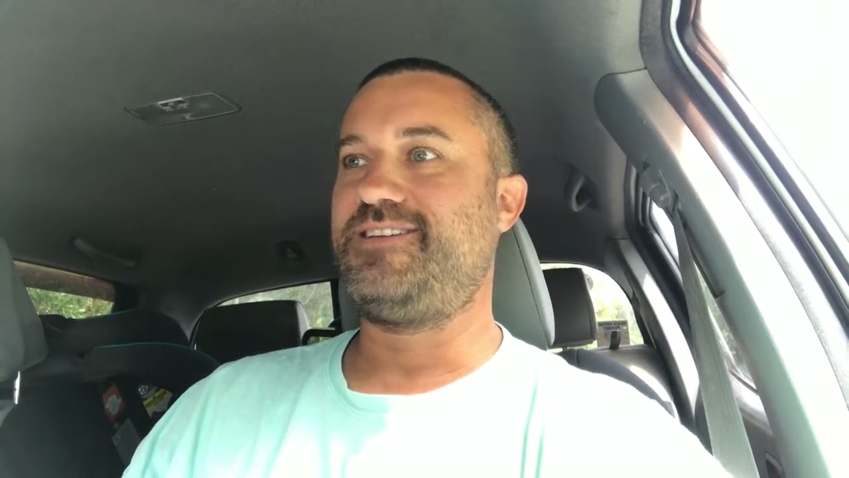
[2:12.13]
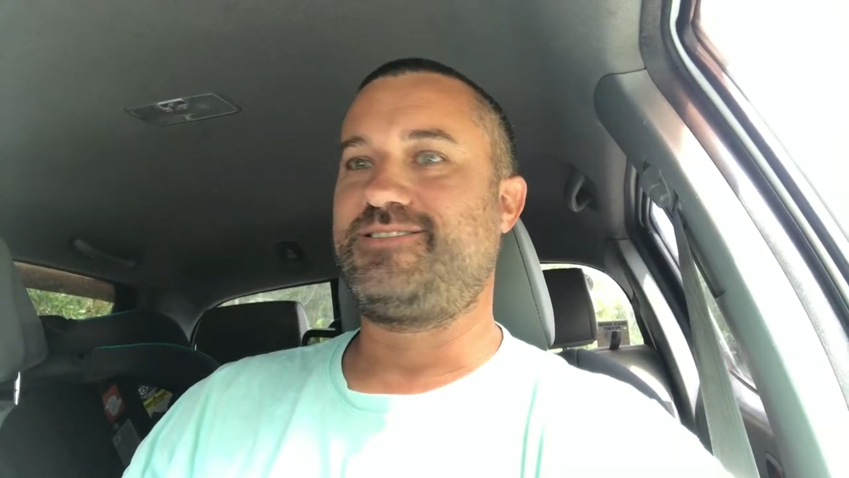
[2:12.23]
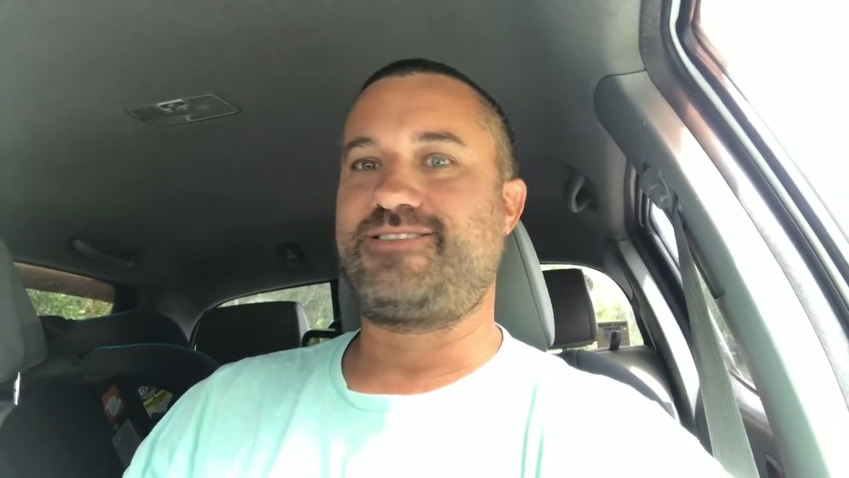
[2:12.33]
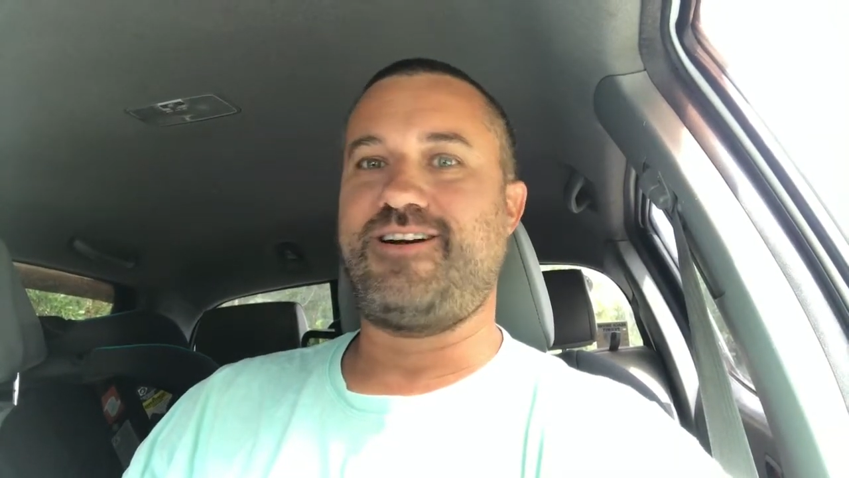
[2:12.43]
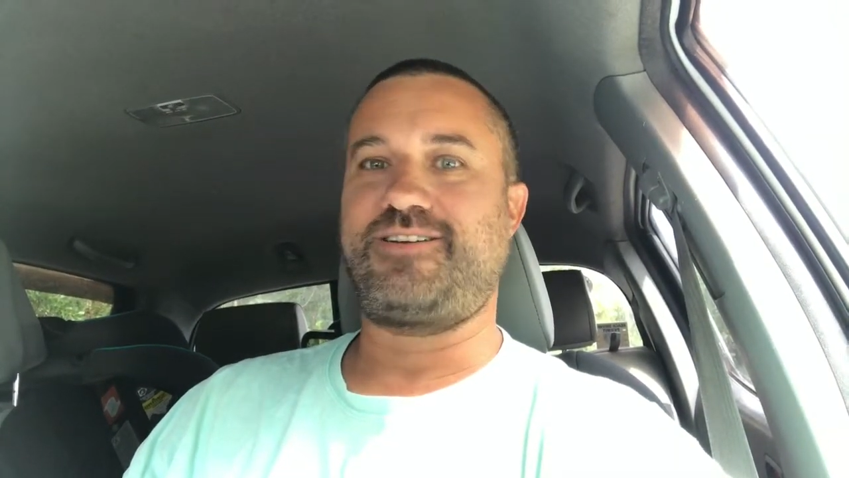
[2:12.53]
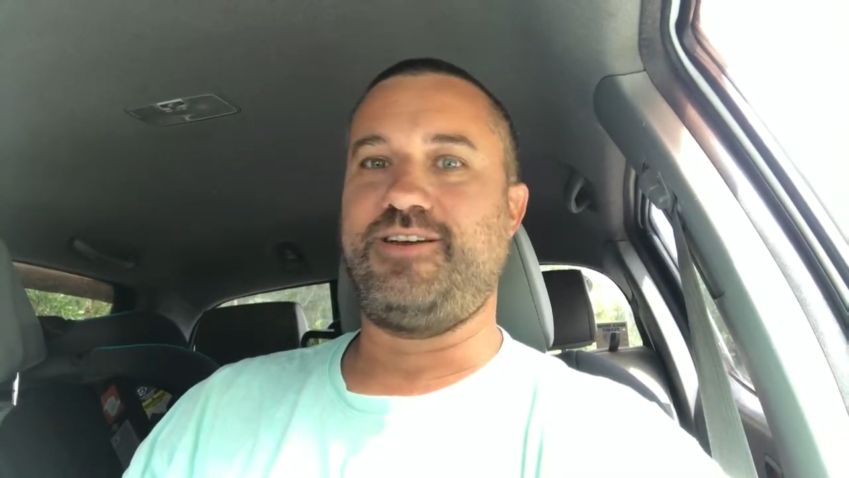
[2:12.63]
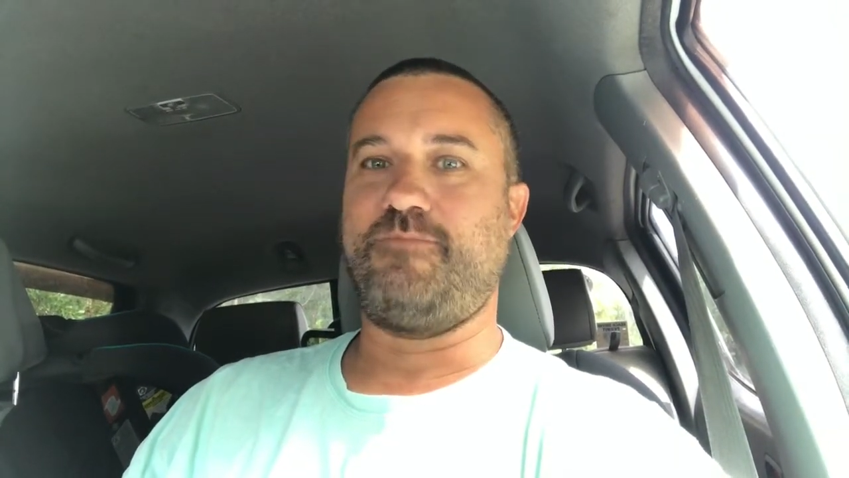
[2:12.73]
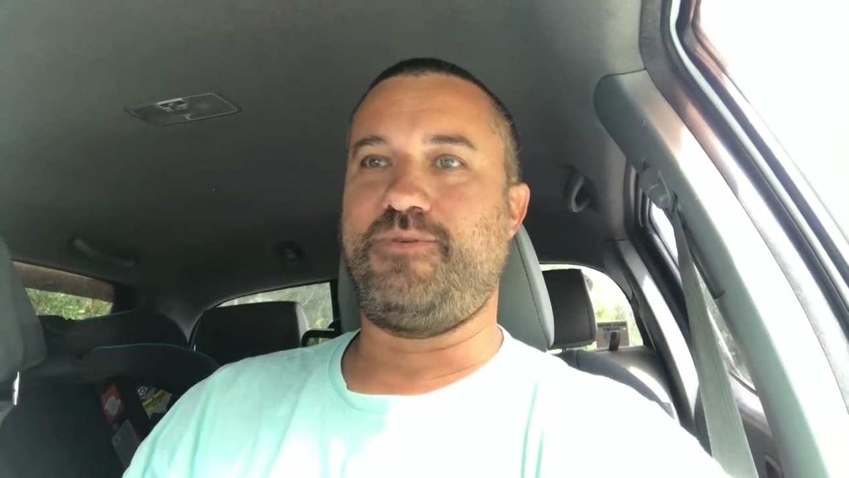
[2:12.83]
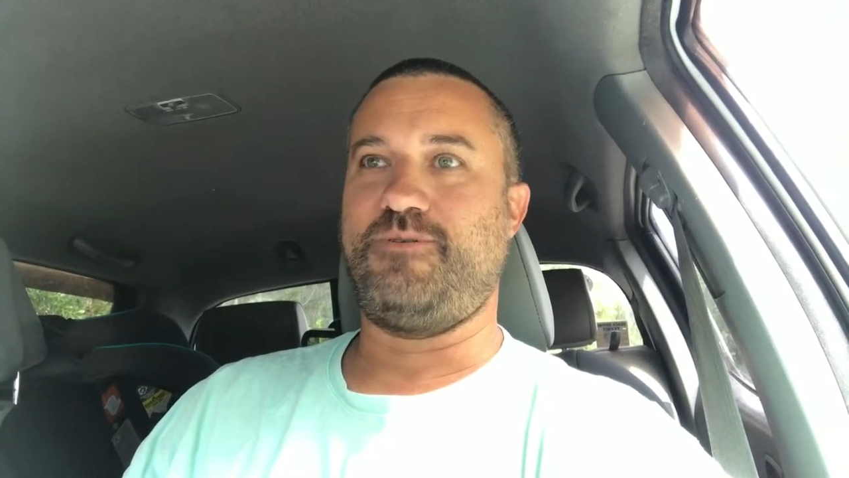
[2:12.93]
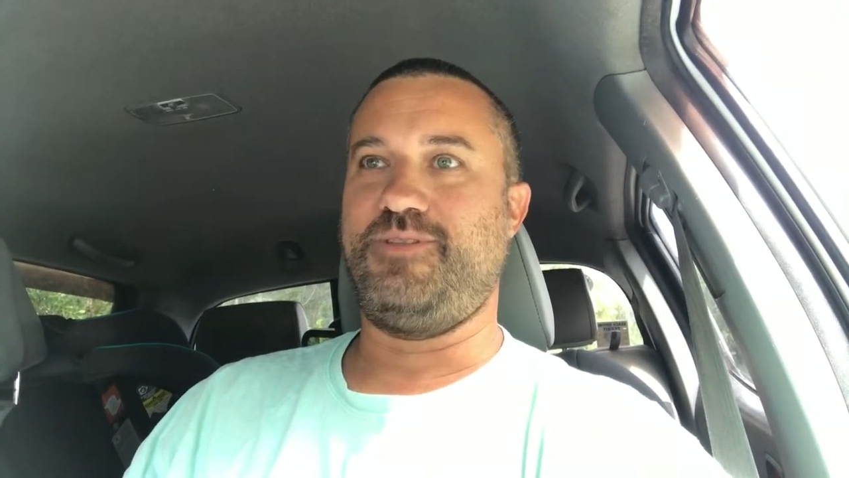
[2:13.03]
stocked
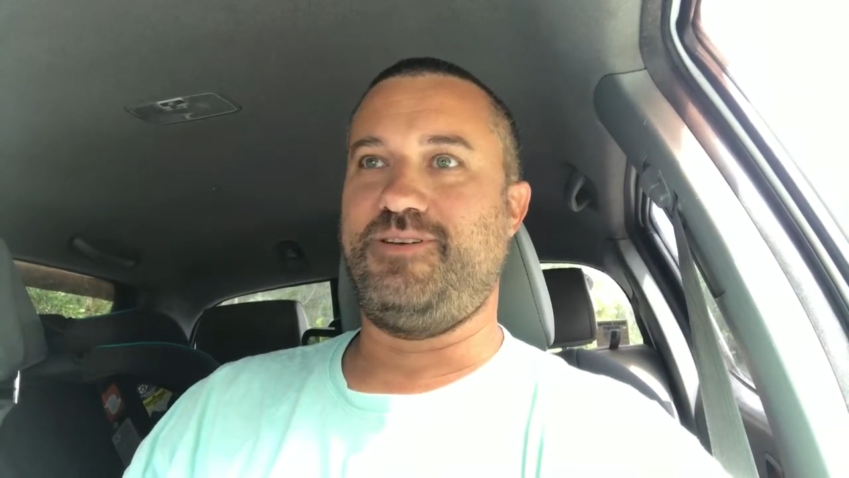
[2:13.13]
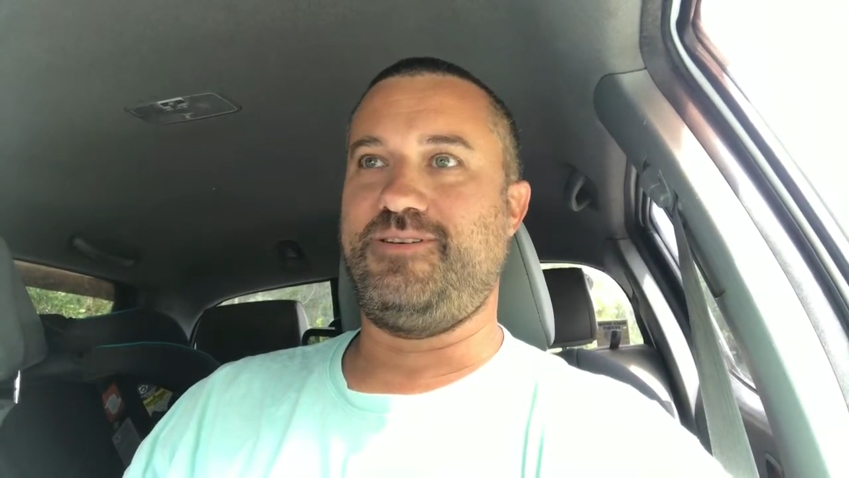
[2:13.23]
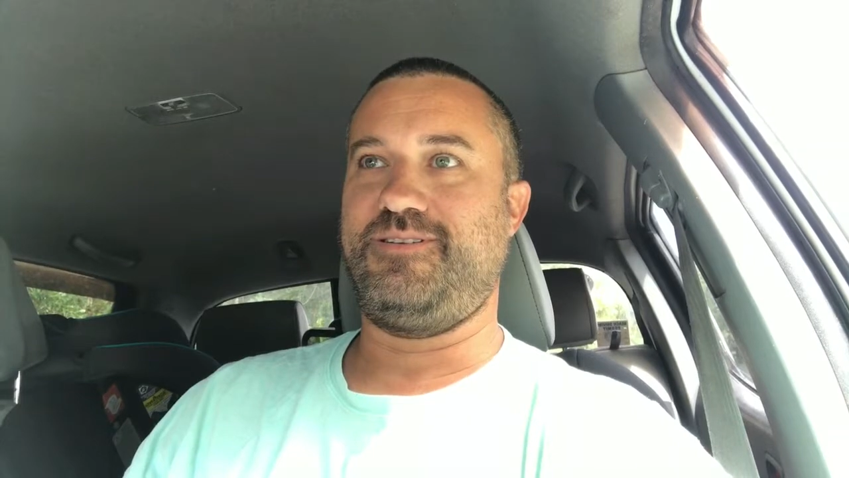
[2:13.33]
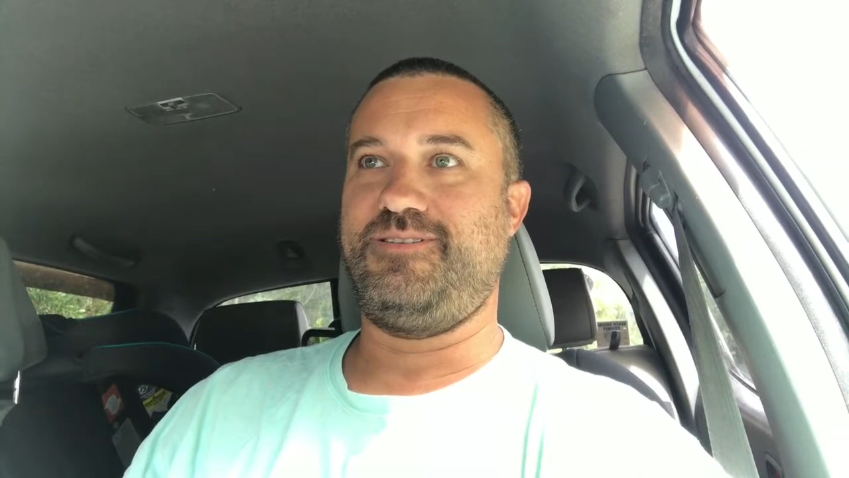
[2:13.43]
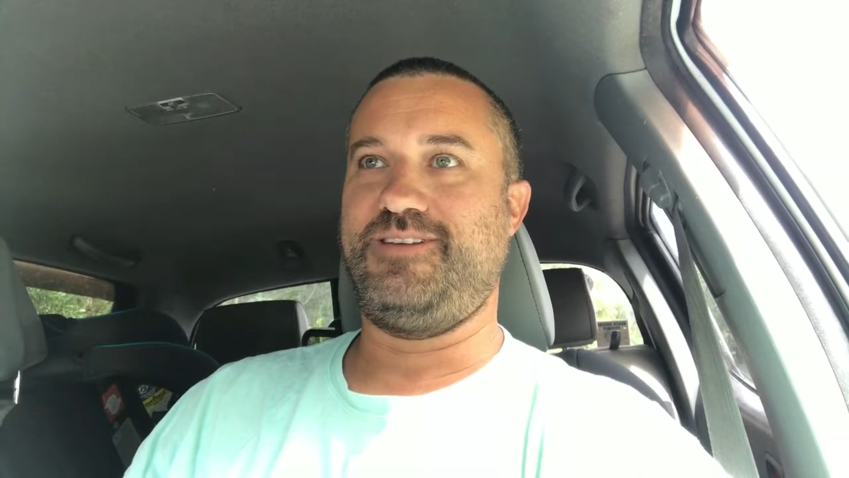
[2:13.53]
up on the